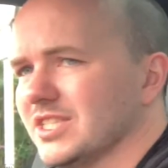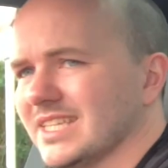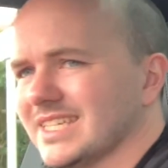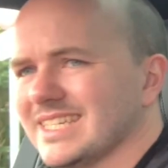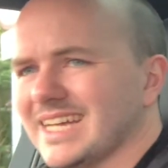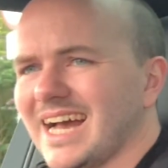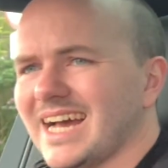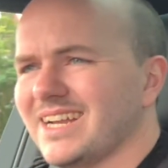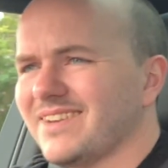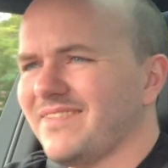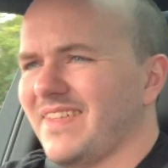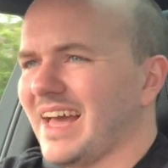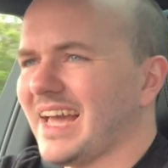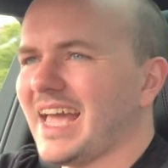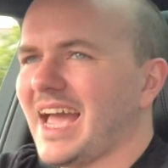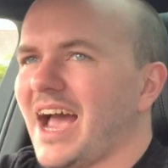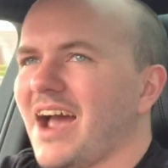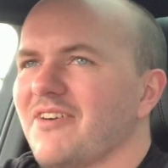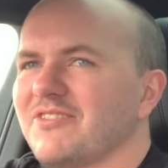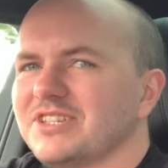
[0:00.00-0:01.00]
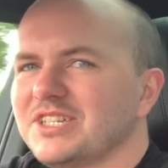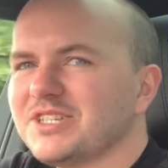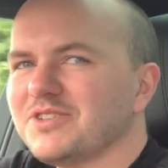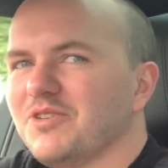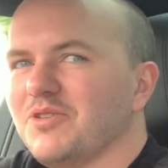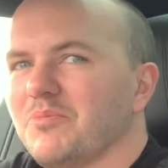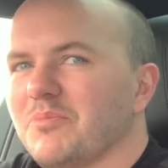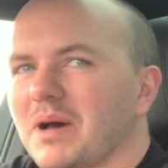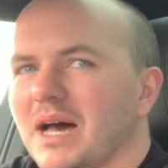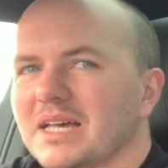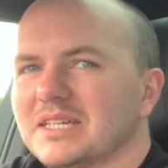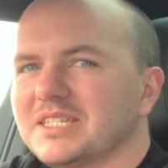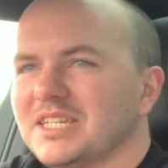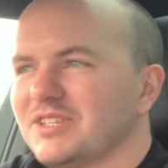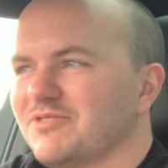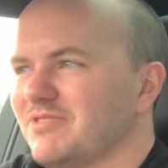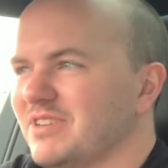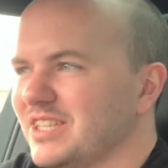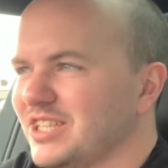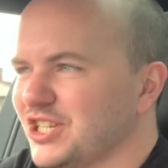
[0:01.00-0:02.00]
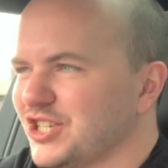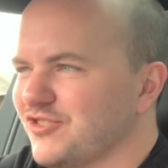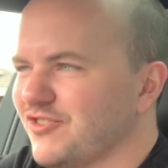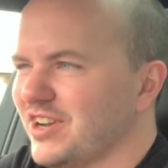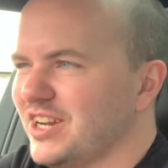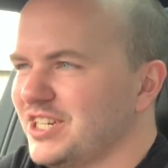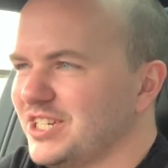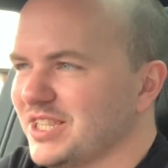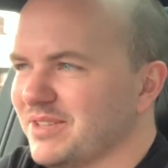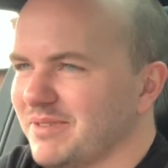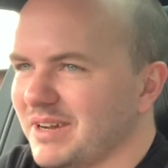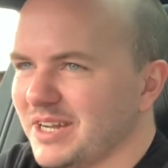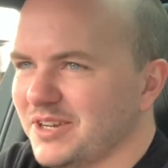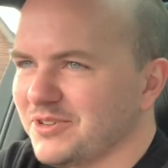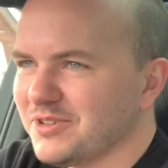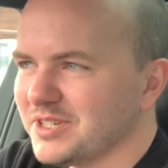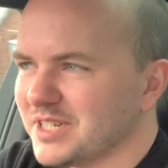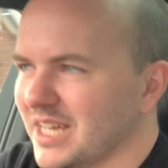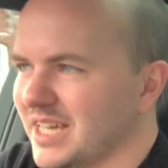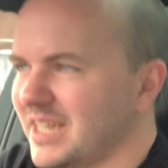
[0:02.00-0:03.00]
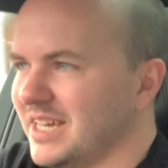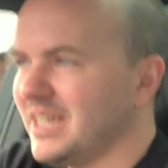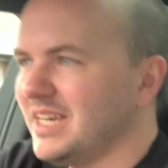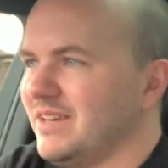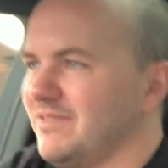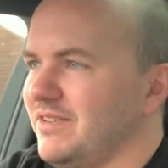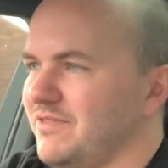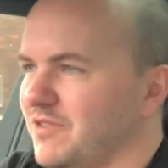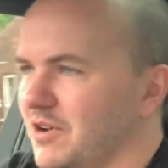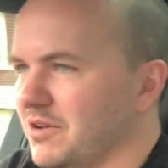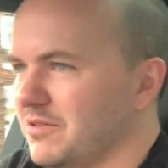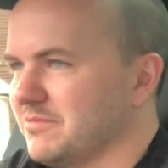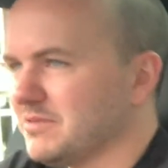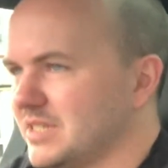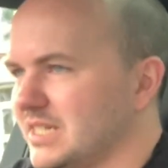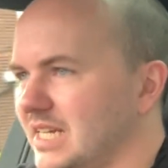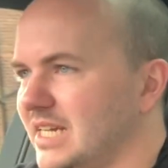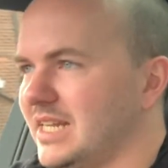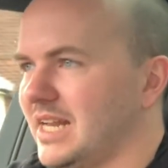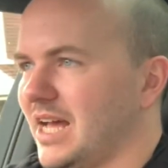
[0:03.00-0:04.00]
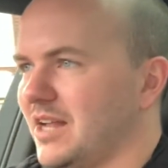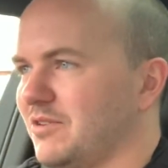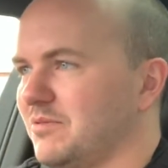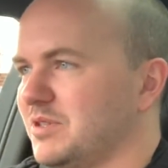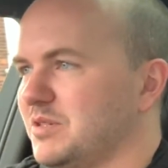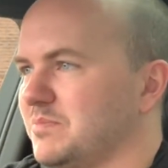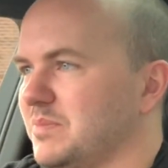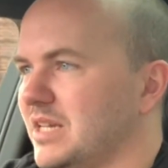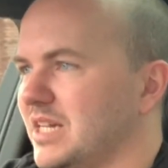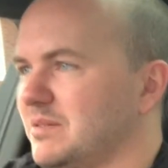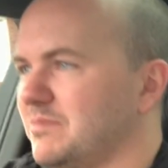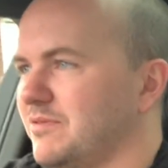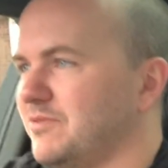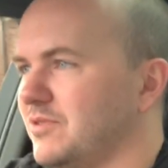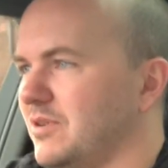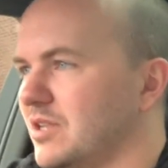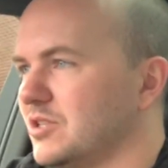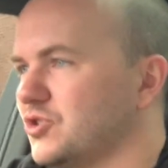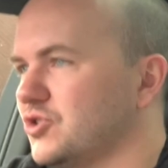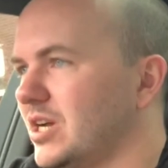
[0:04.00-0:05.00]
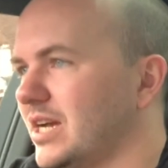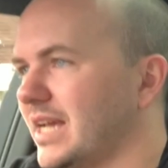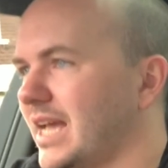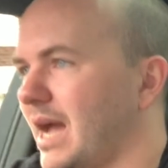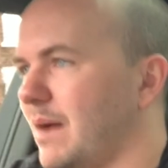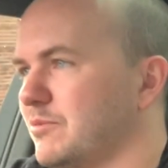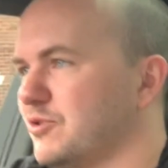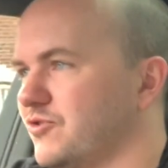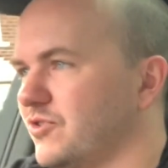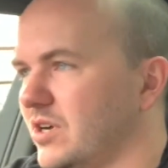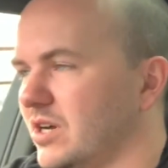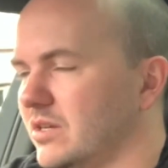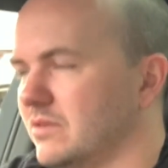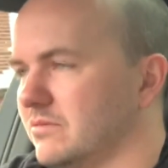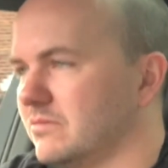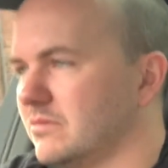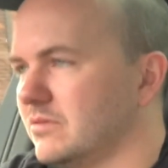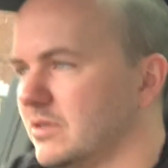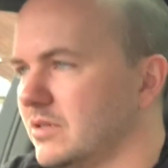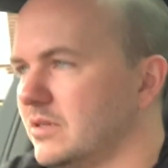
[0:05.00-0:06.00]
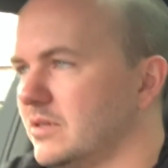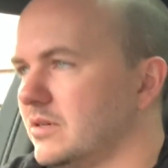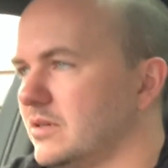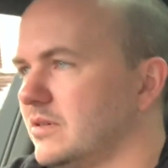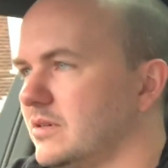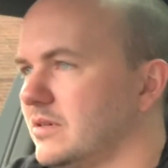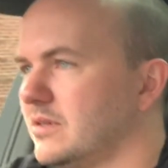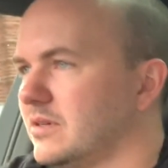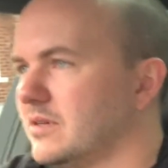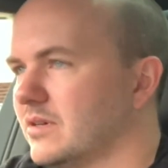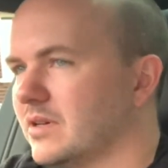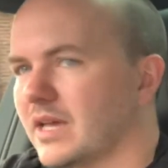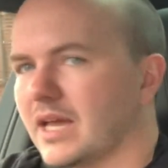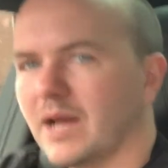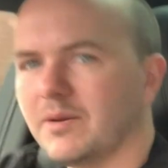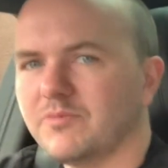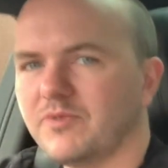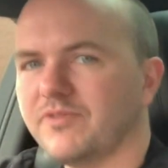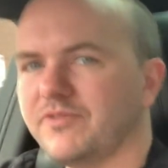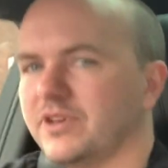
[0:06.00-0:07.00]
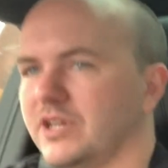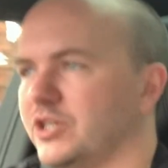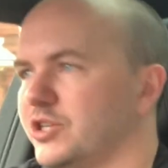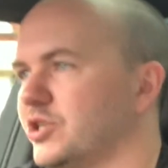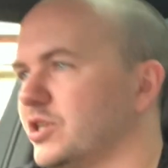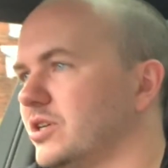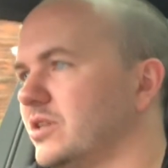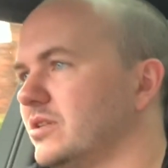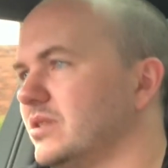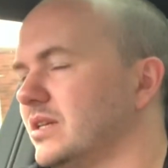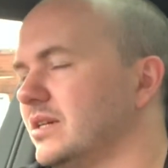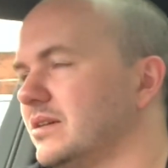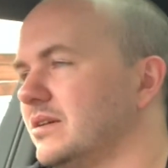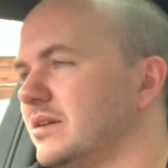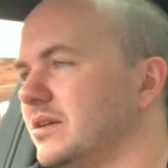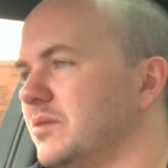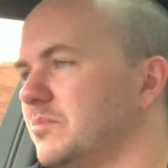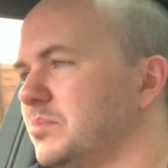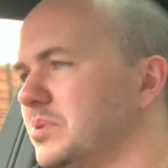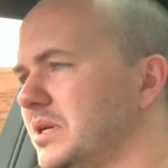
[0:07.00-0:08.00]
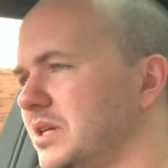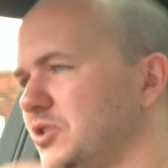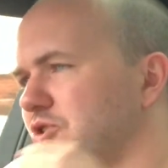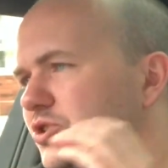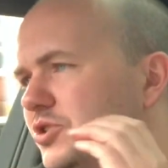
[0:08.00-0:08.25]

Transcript: the side of that car as it's going past. It's really strange the way it does it. If you've not seen head-up displays before, I'll try and capture it on camera for you shortly, but it